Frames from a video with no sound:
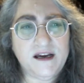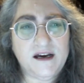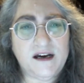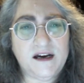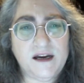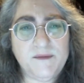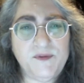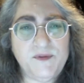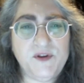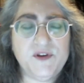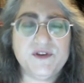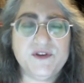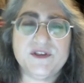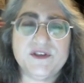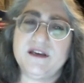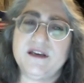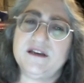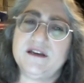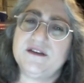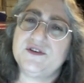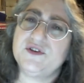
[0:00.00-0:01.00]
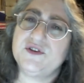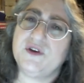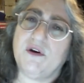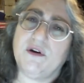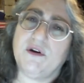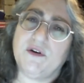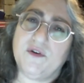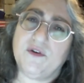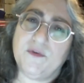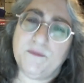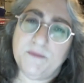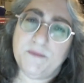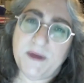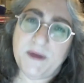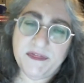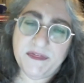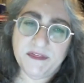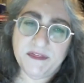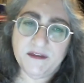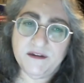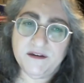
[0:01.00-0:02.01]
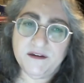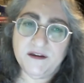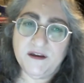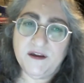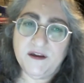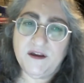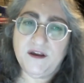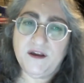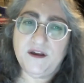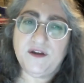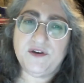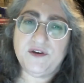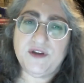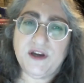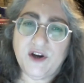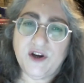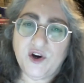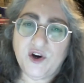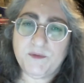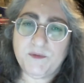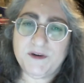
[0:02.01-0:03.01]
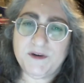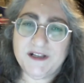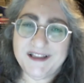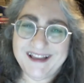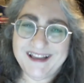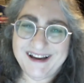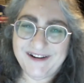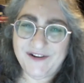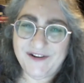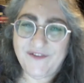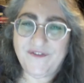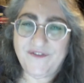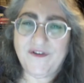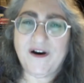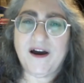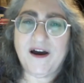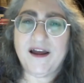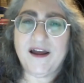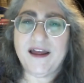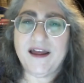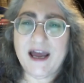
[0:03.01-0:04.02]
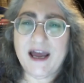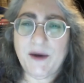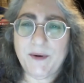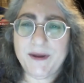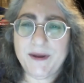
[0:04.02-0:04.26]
I'm using historical method to help clarify how we